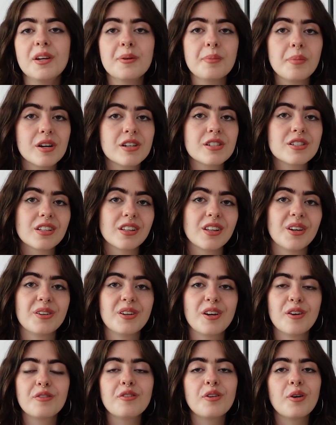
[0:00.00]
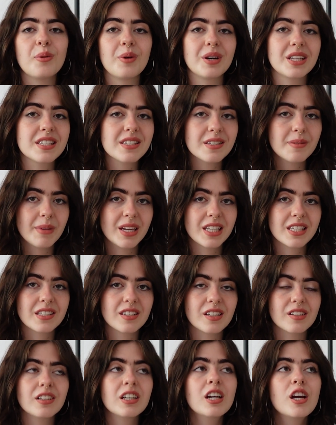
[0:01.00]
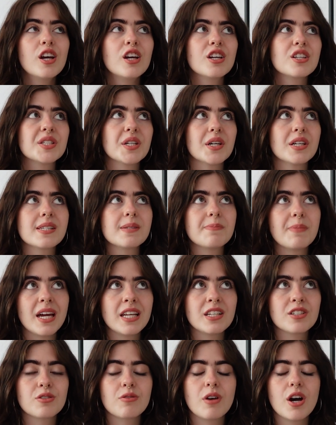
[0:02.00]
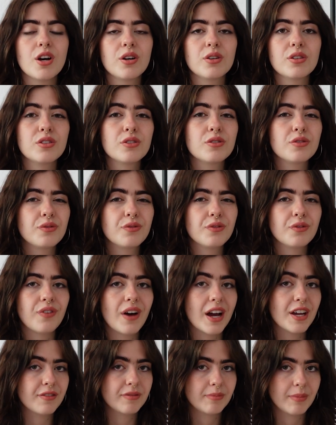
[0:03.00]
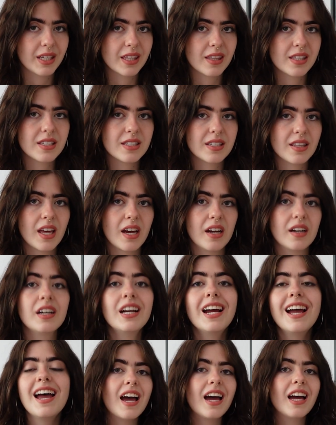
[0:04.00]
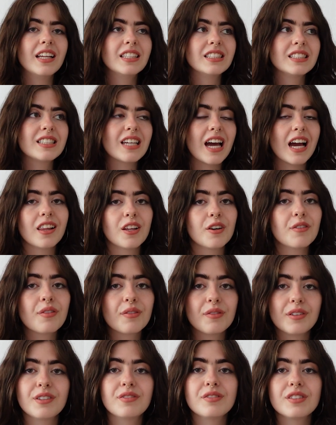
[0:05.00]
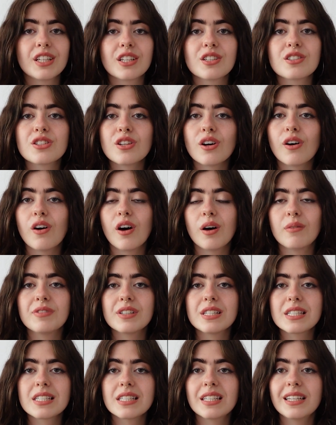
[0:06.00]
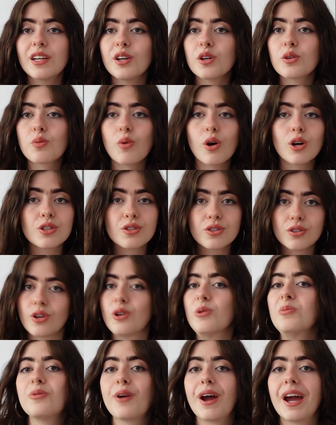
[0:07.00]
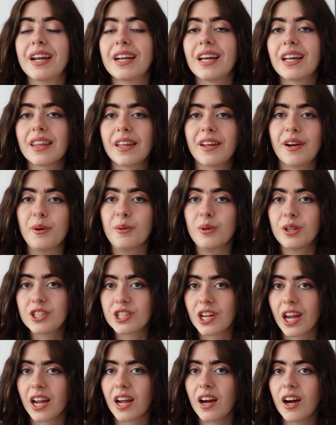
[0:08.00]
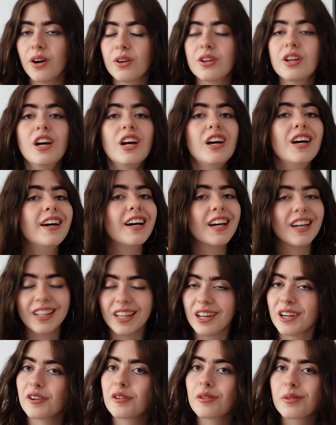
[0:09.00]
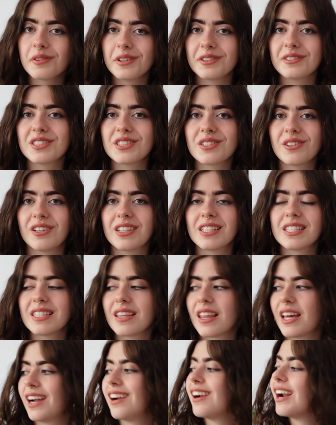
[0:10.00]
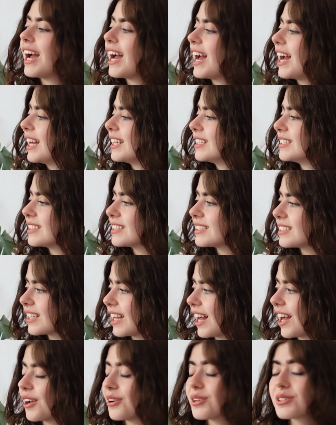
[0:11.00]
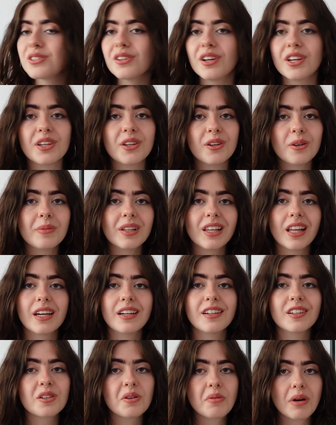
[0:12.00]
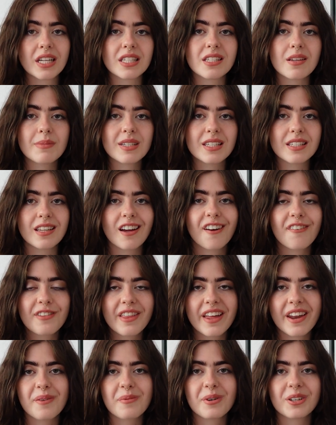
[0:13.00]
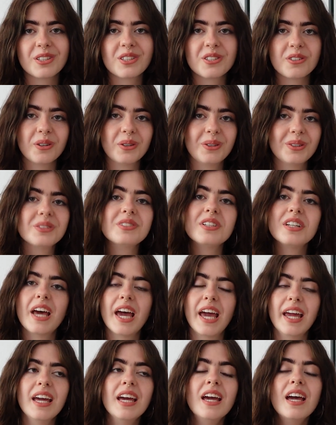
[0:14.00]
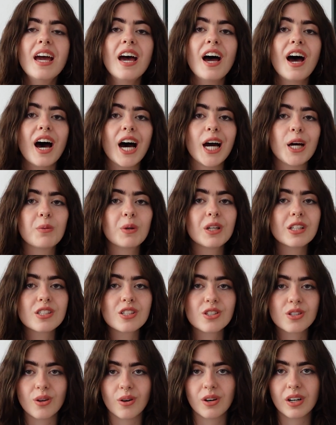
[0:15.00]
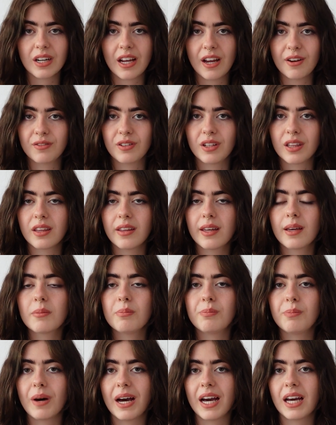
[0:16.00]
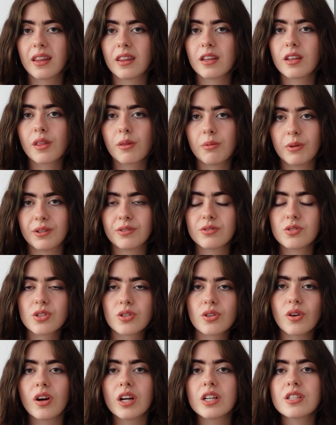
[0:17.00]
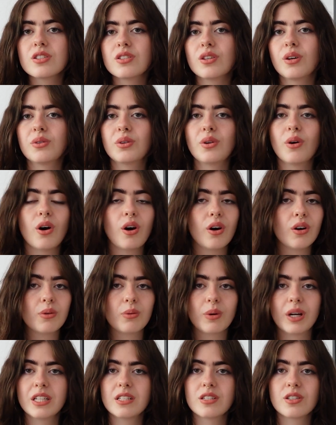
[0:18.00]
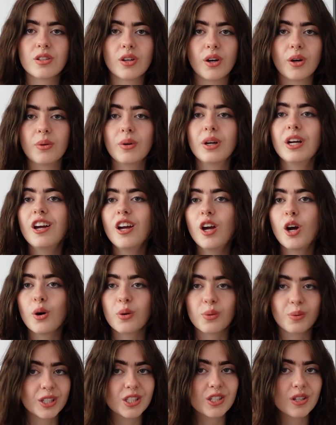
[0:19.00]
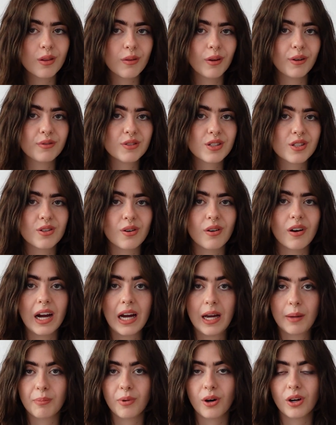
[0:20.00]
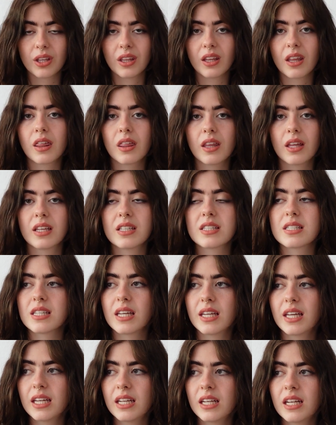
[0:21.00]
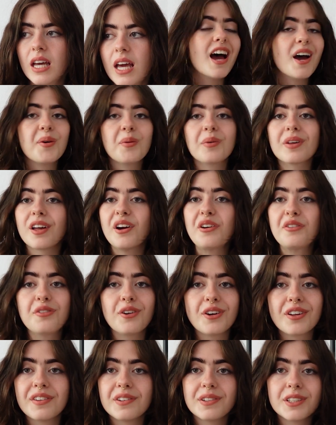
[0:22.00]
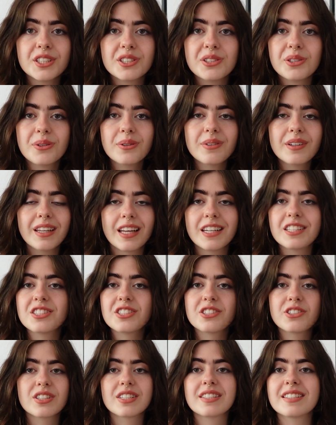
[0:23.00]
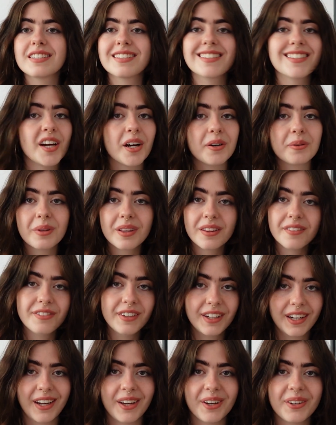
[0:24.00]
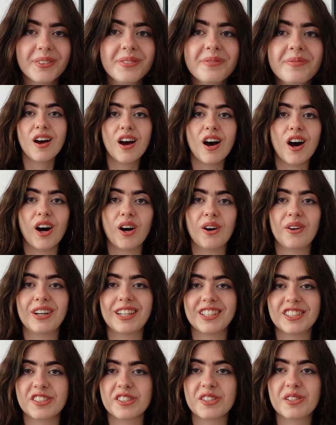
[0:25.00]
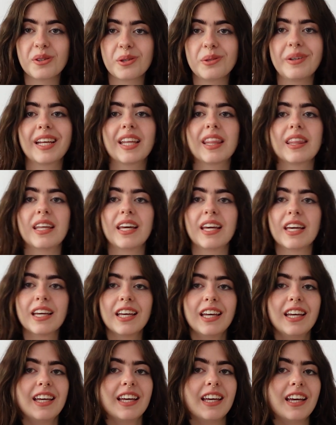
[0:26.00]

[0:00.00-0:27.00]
in Barcelona for 1 semester, so I spent around 5 months there, and I love thrifting, so obviously it was a no-brainer that I would check out a lot of thrift stores there. And I also accumulated quite some stuff that I'm going to show you today. I will sort everything by the thrift stores, so you always know which thrift store I bought the things in. And without further ado, let's just start with the video. Oh, and just a quick thing.